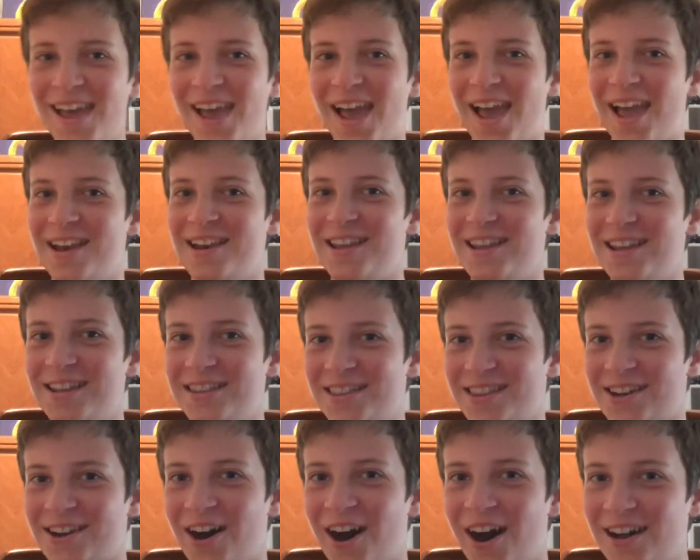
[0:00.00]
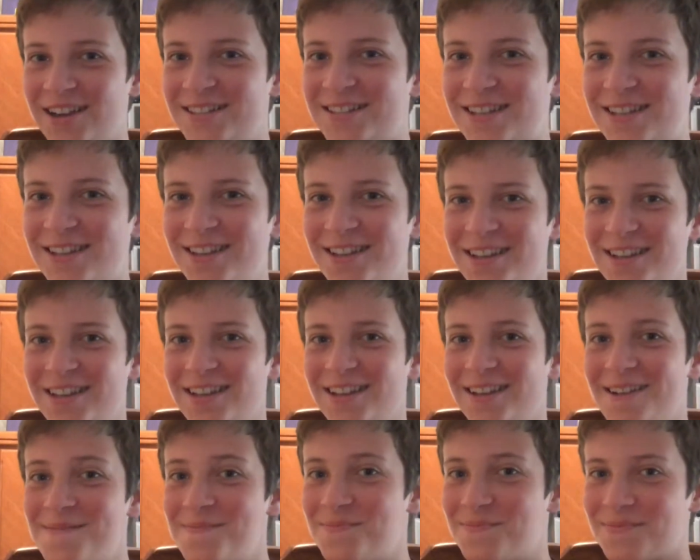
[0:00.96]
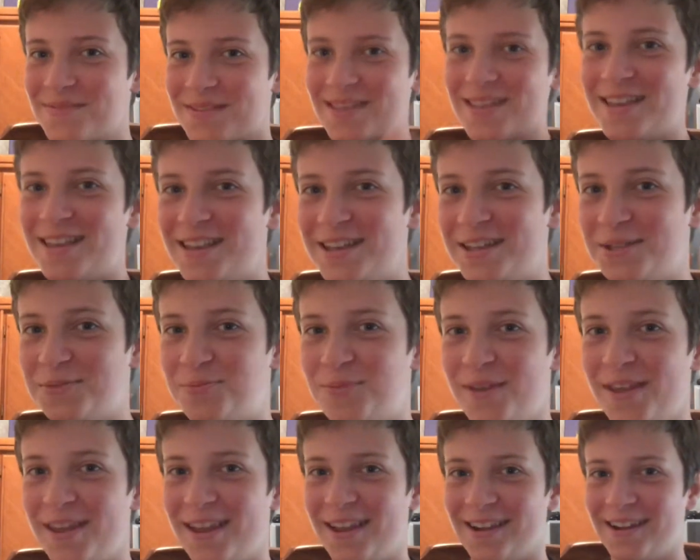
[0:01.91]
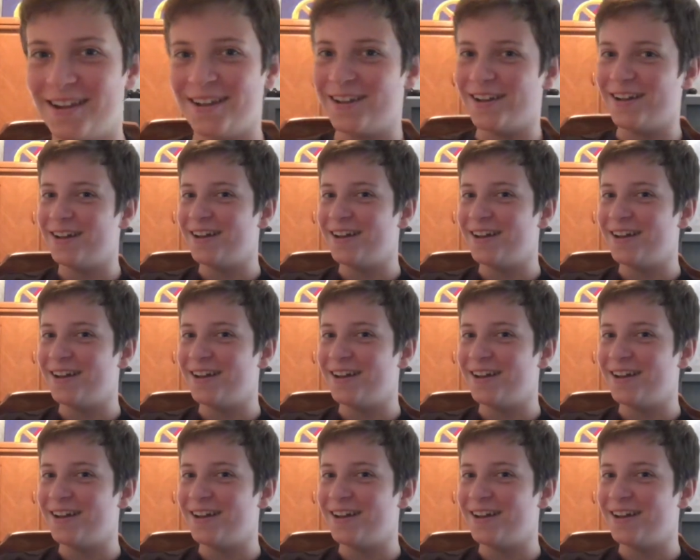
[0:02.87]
And Ethan Hunt is being